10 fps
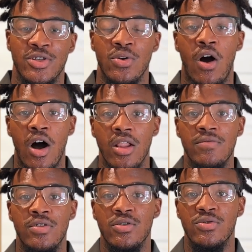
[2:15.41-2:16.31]
So all
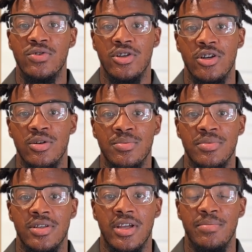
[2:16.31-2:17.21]
of those
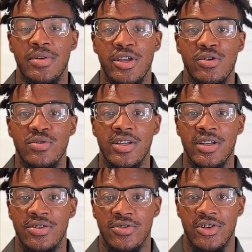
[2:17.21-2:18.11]
terms can be used
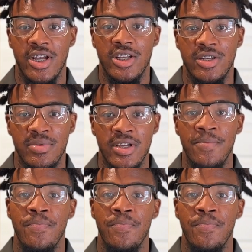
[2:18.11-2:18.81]
interchangeably,